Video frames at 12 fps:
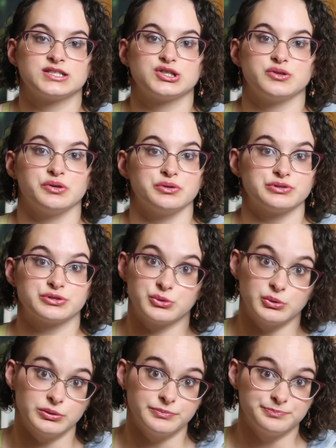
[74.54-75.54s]
it to the whole
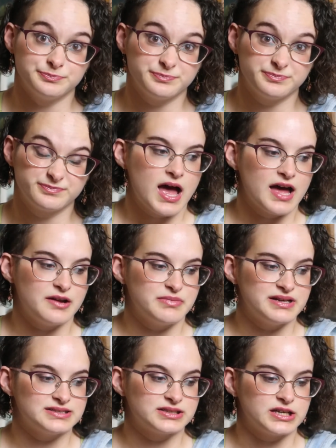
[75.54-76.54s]
school and
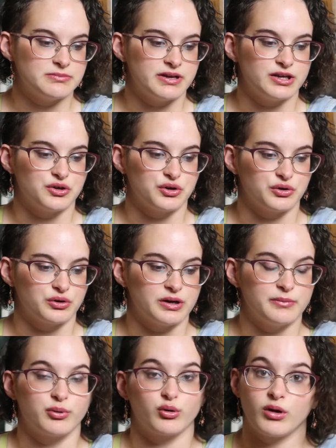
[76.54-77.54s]
basically it made her
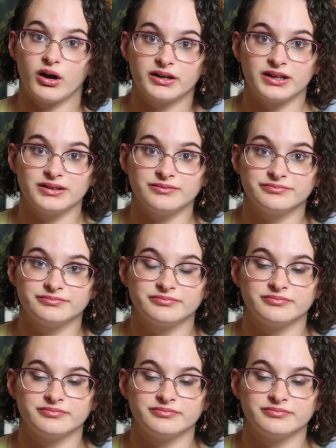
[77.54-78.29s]
a piranha